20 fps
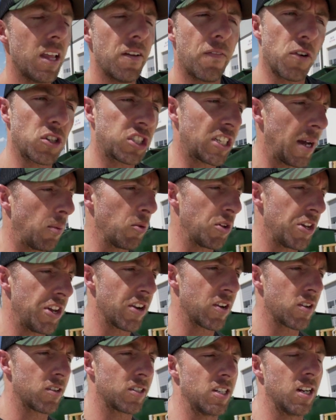first couple
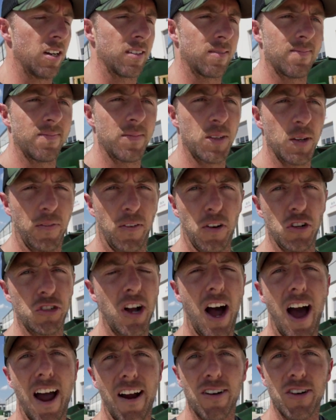years, you know, the
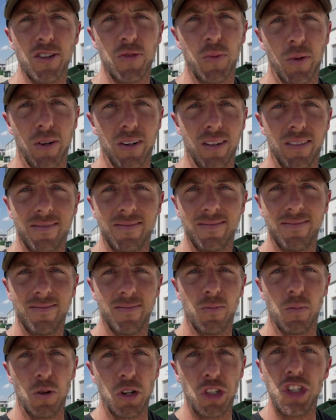first hires were
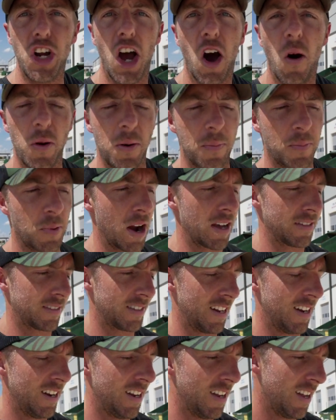Joe and
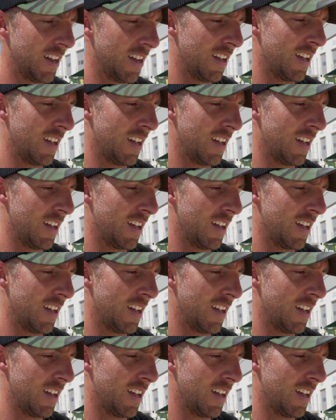Preston.